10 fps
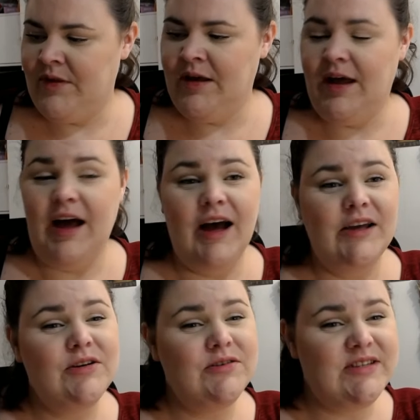
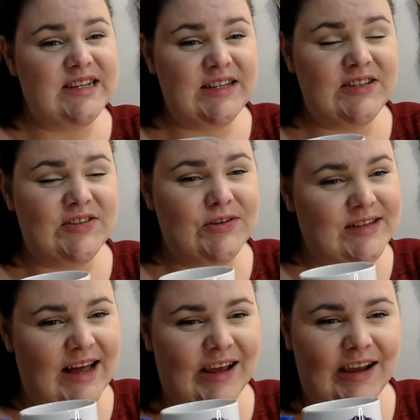You did,
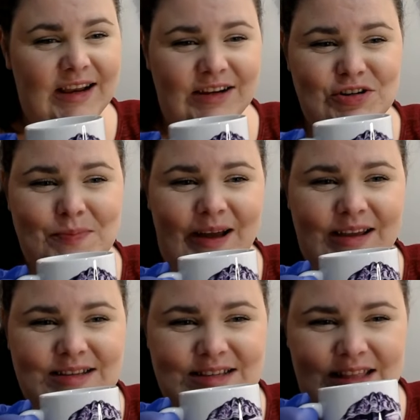Suzanne. I can add you back
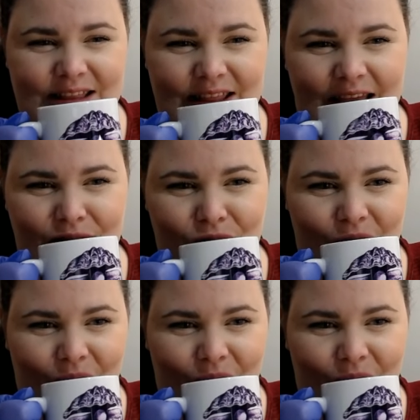into it at the end though.